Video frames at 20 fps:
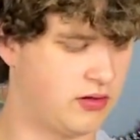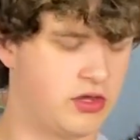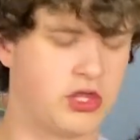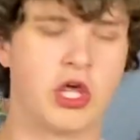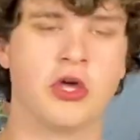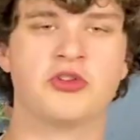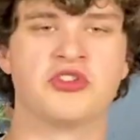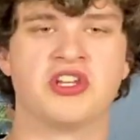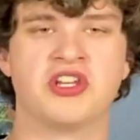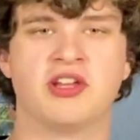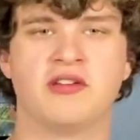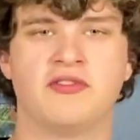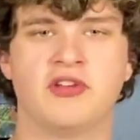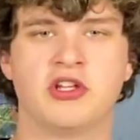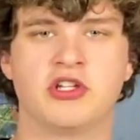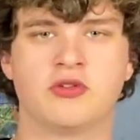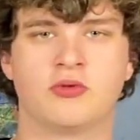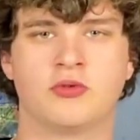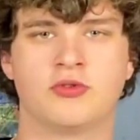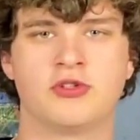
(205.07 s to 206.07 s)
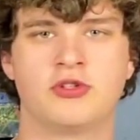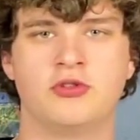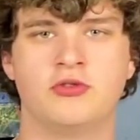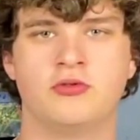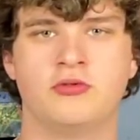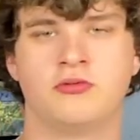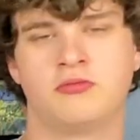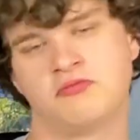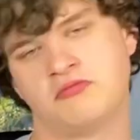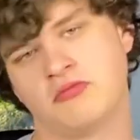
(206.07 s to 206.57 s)
those individuals
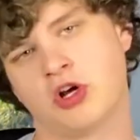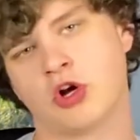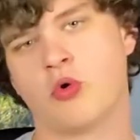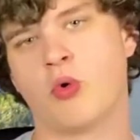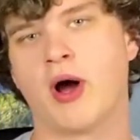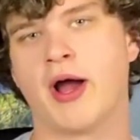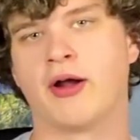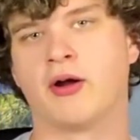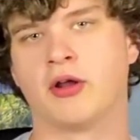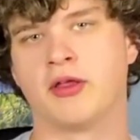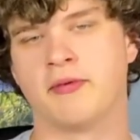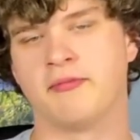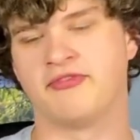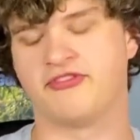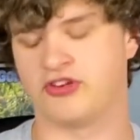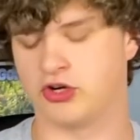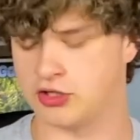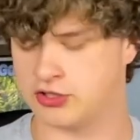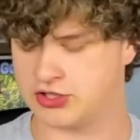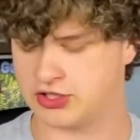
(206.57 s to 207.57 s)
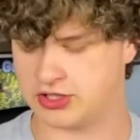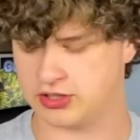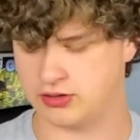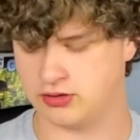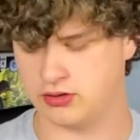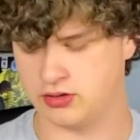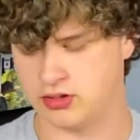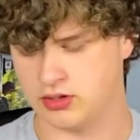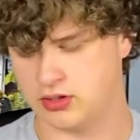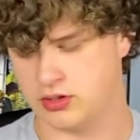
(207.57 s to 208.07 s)
who acquire them first.
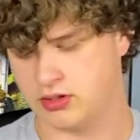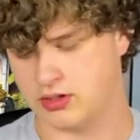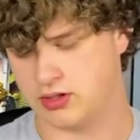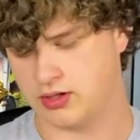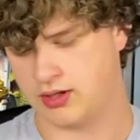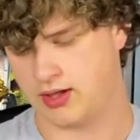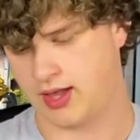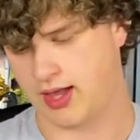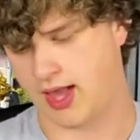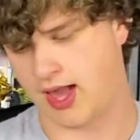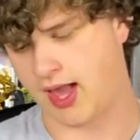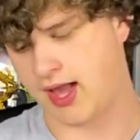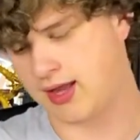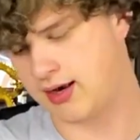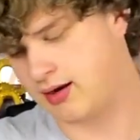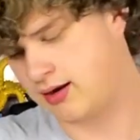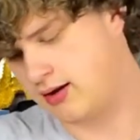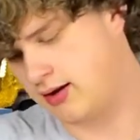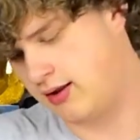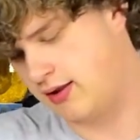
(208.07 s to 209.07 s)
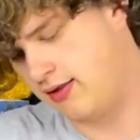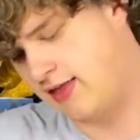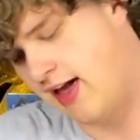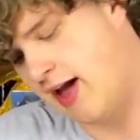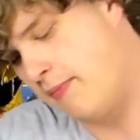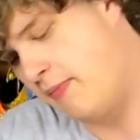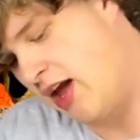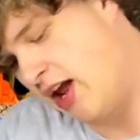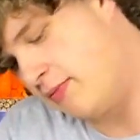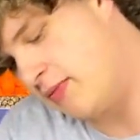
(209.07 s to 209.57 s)
And
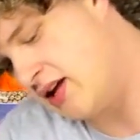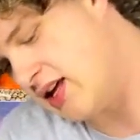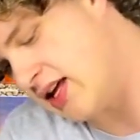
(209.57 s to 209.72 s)
that made me